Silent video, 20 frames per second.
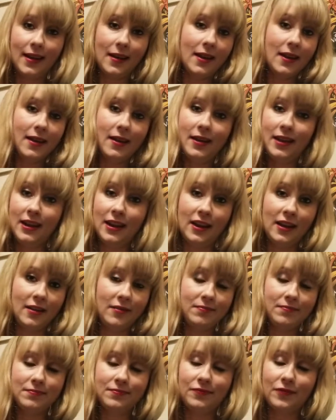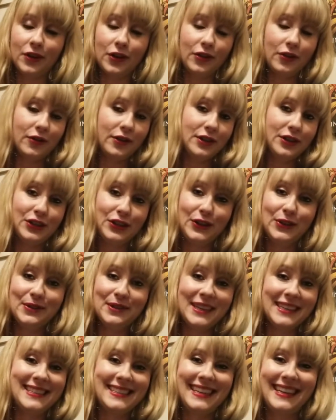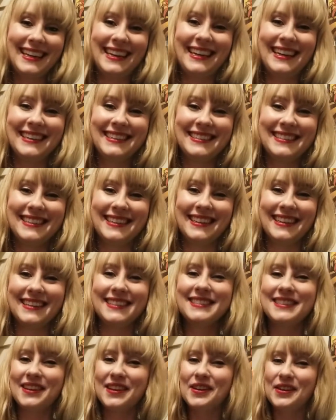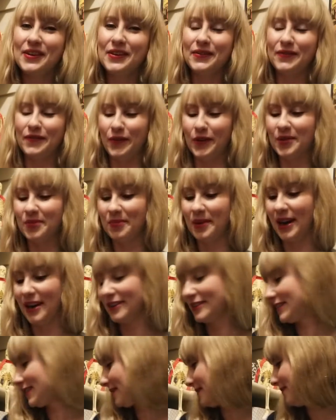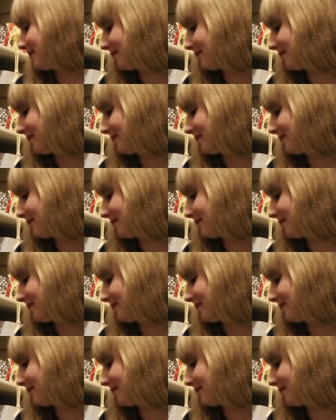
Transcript: any further ado, let's get into this 4th box.